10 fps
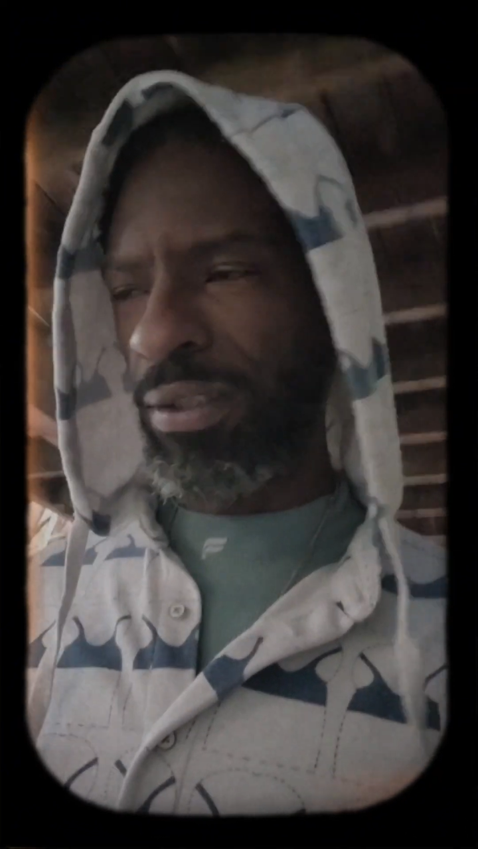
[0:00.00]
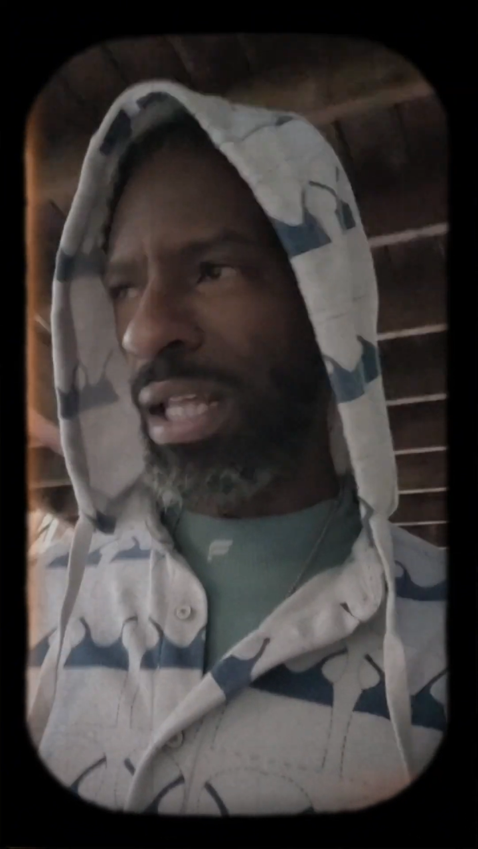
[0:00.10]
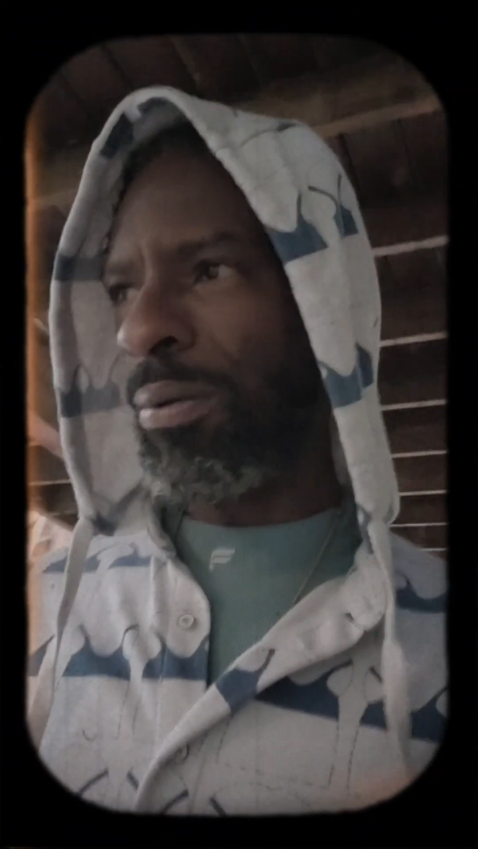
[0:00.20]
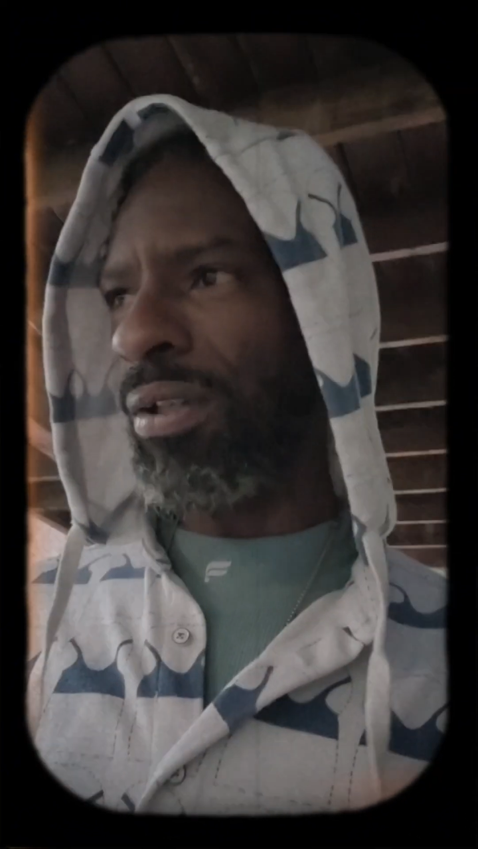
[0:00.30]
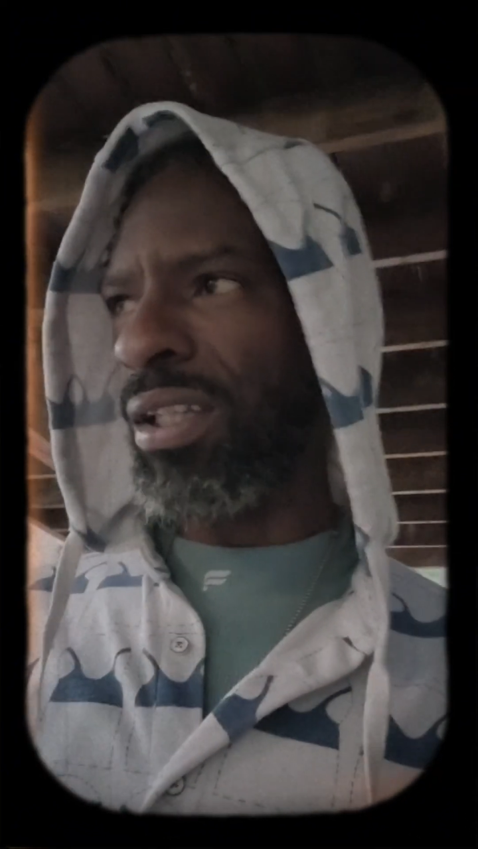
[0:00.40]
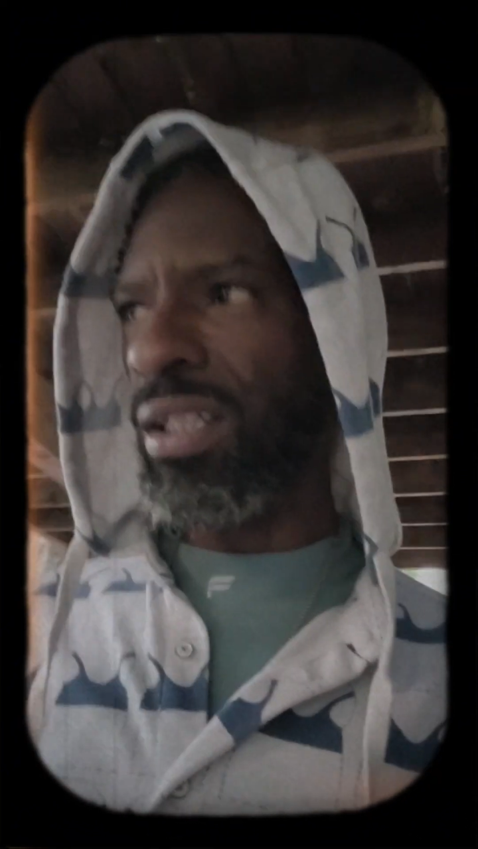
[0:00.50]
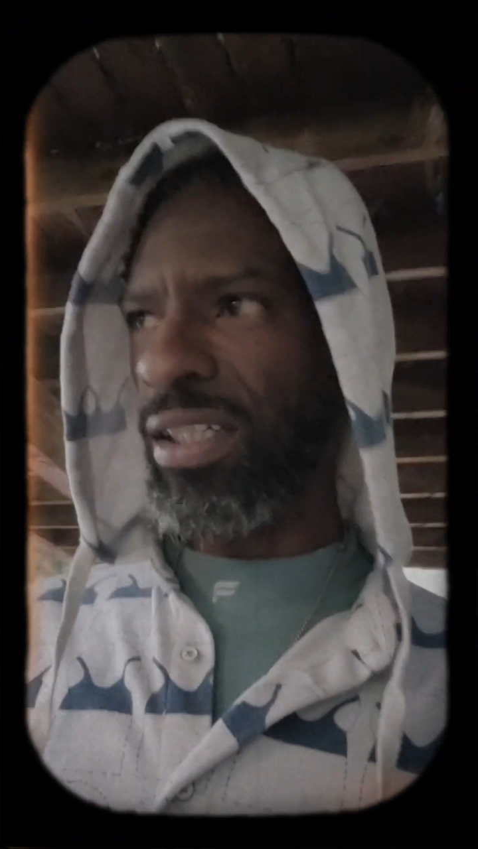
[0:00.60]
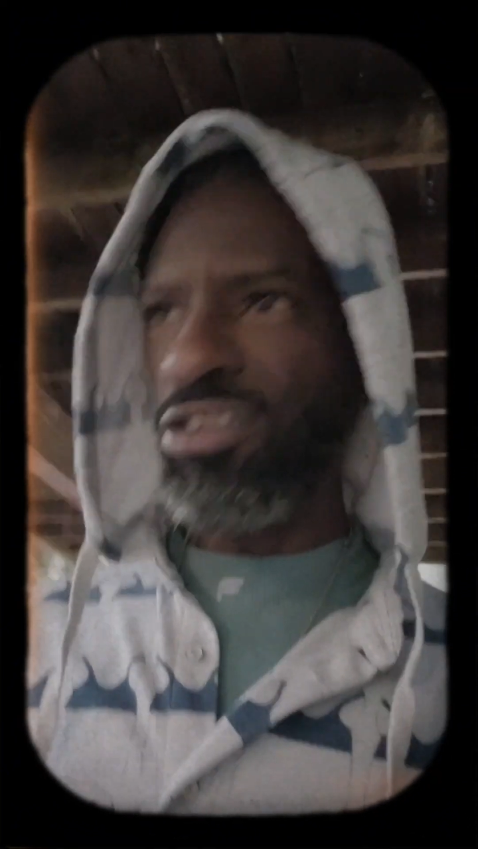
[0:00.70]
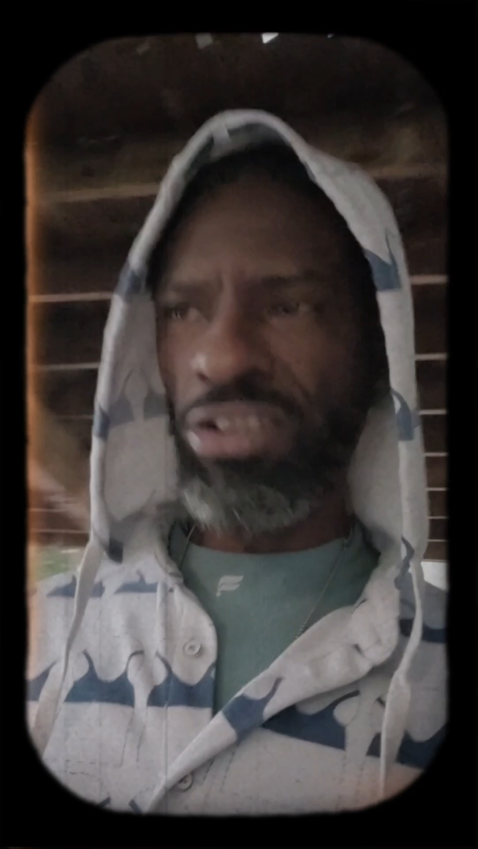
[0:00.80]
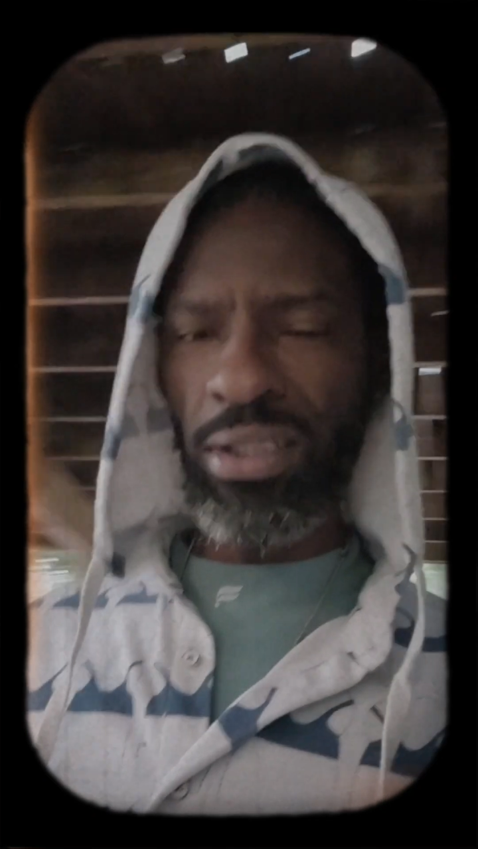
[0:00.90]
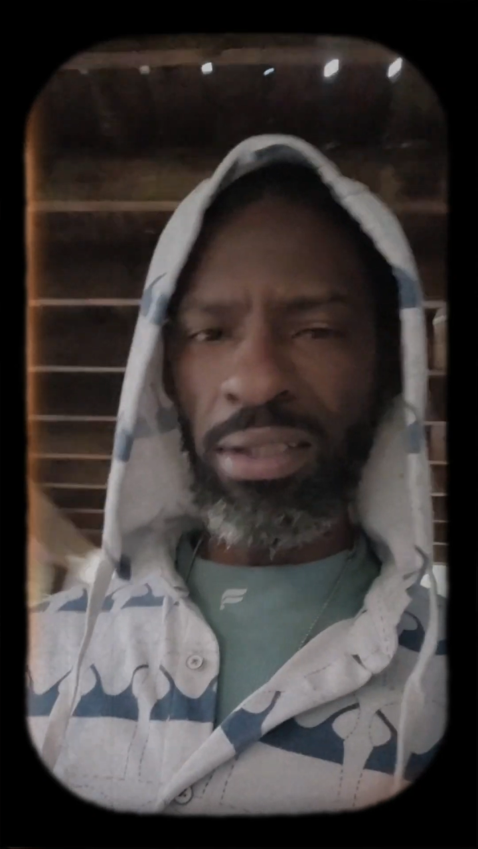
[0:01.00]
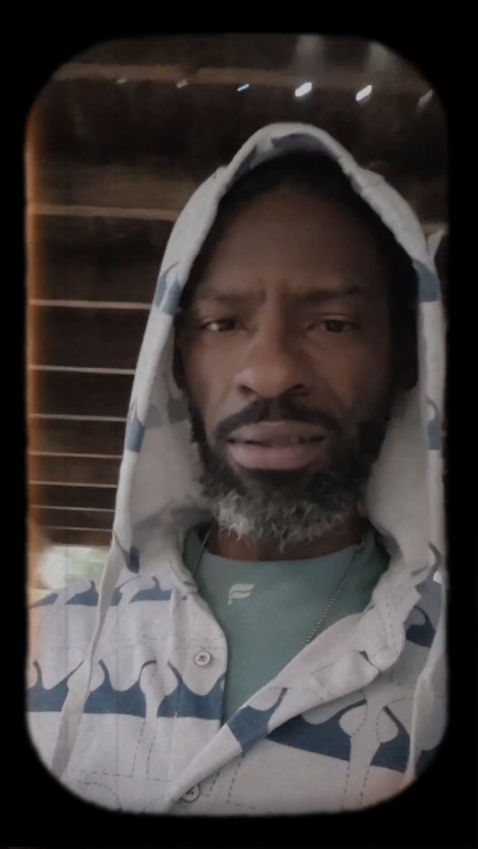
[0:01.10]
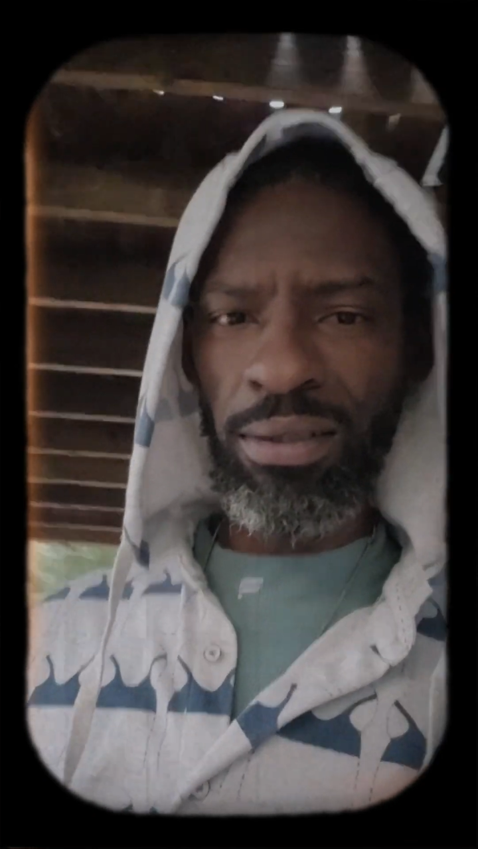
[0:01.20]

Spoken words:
they were lynching